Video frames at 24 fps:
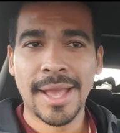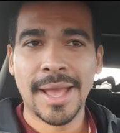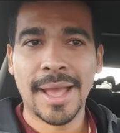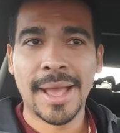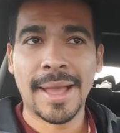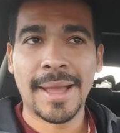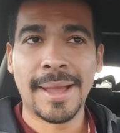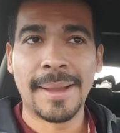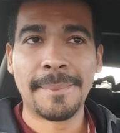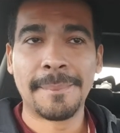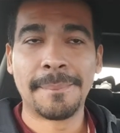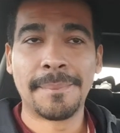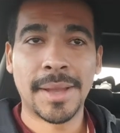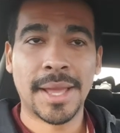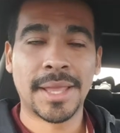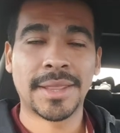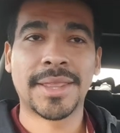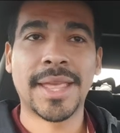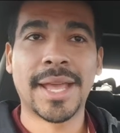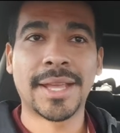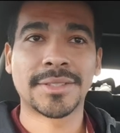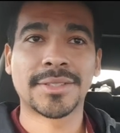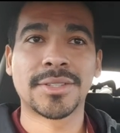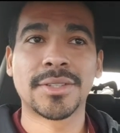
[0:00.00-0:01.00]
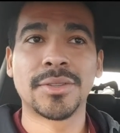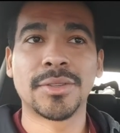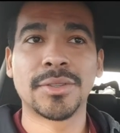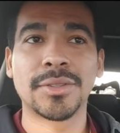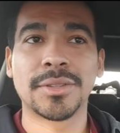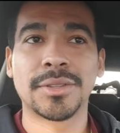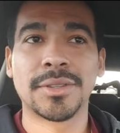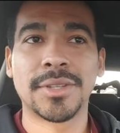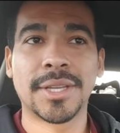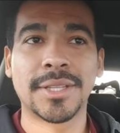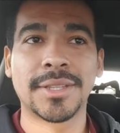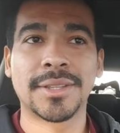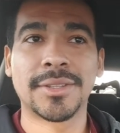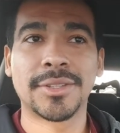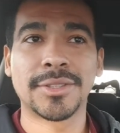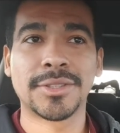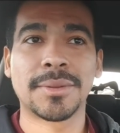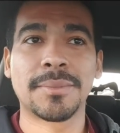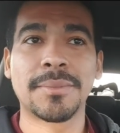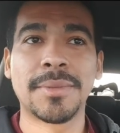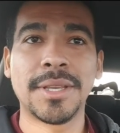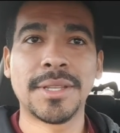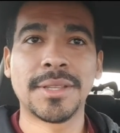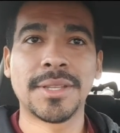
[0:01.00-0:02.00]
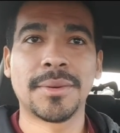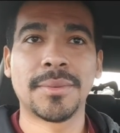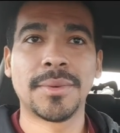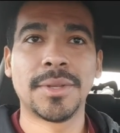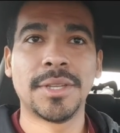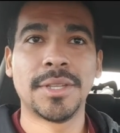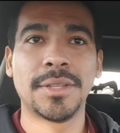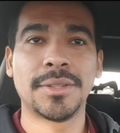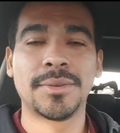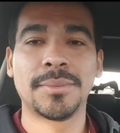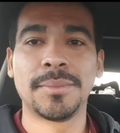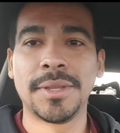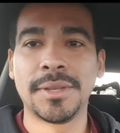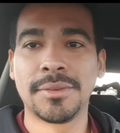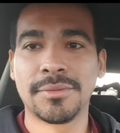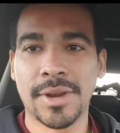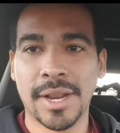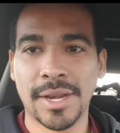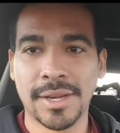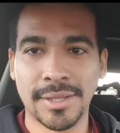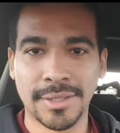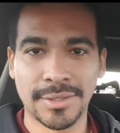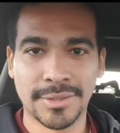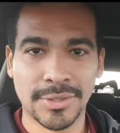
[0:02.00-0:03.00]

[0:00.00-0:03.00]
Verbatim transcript: Um, but that's no, that doesn't mean that we need to be ready.